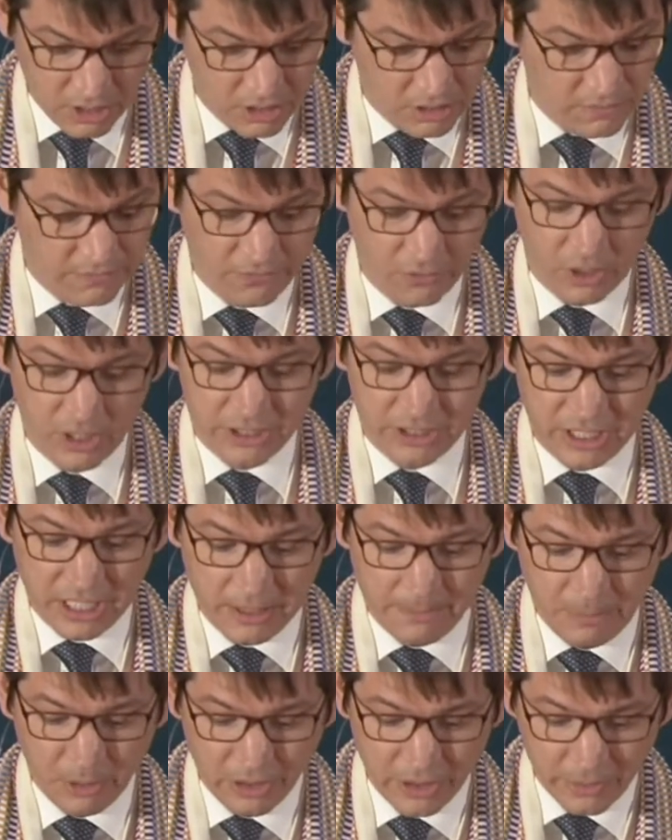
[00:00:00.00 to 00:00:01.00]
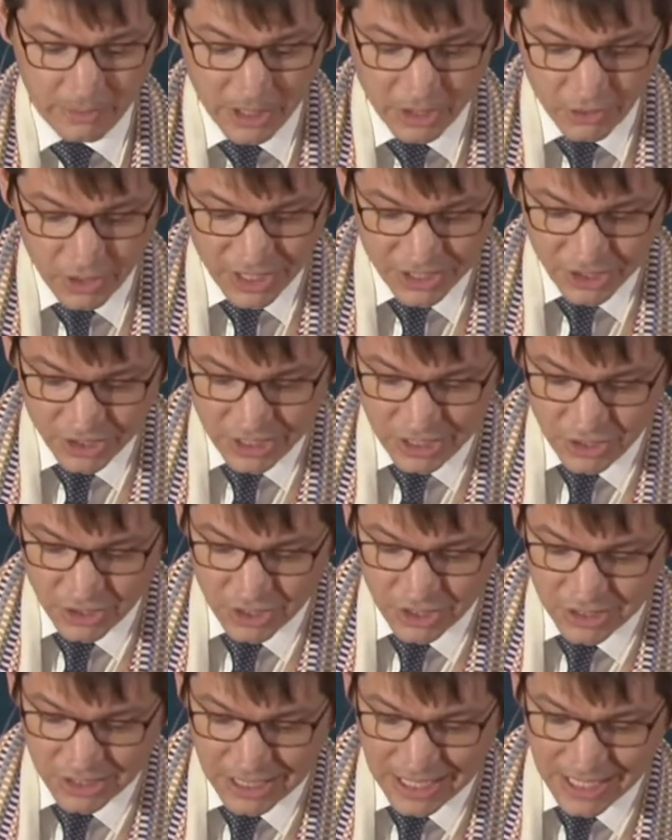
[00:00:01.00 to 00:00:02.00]
For example, the Midrash
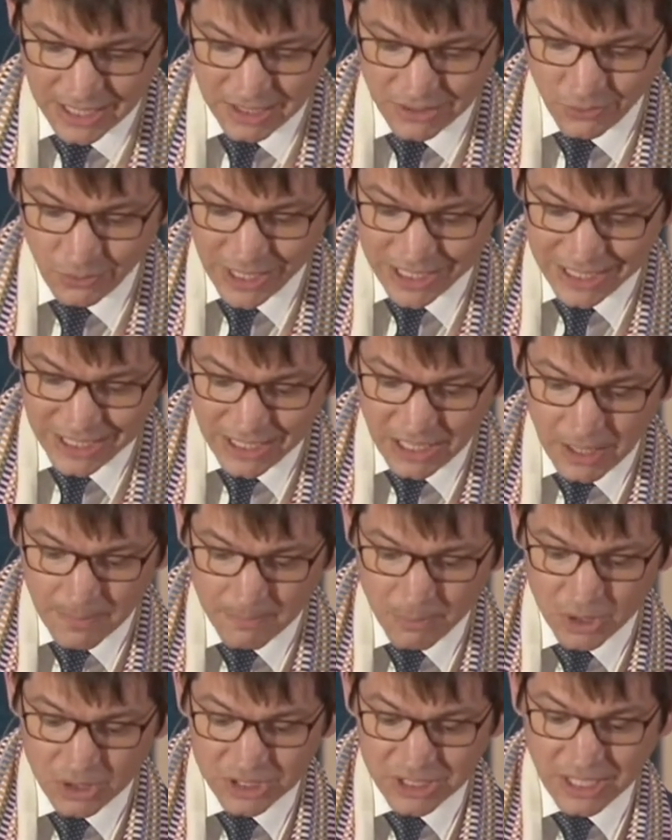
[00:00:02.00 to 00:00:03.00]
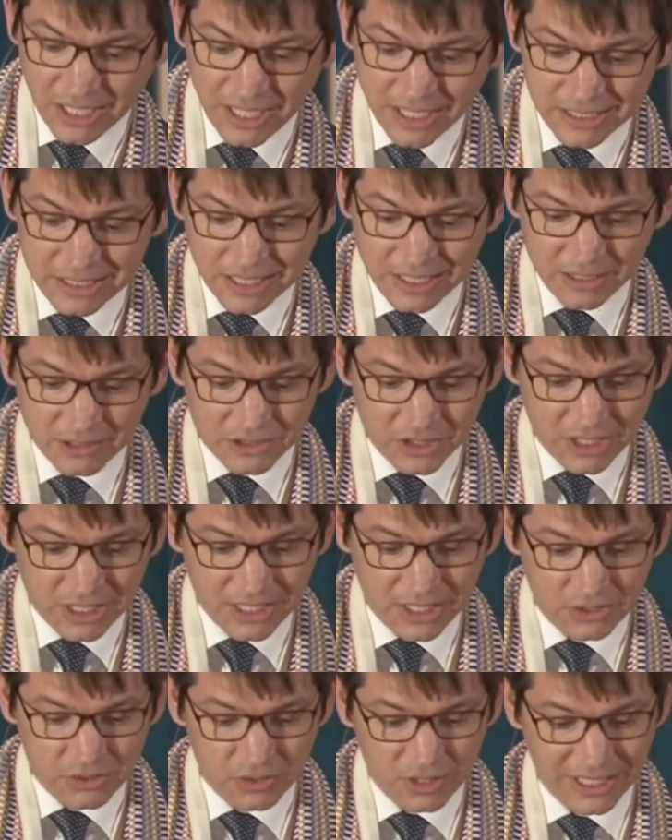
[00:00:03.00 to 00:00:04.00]
teaches that when in Numbers God tells the
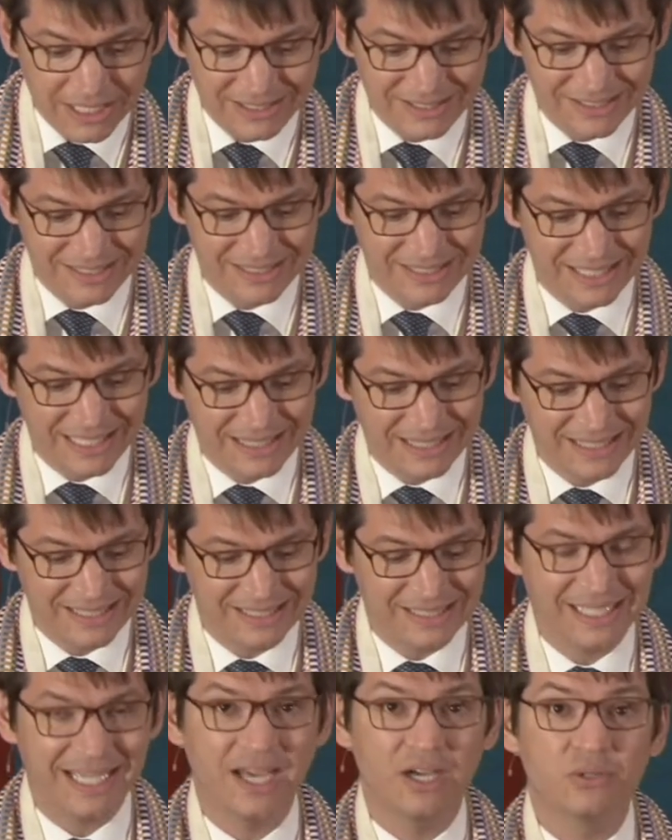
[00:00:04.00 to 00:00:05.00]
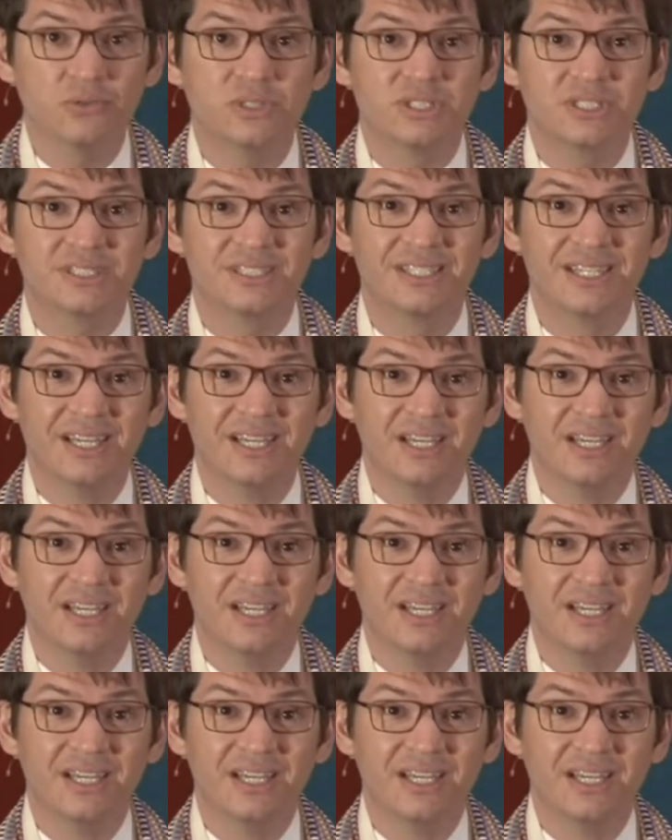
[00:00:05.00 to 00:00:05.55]
Israelites to send the scouts,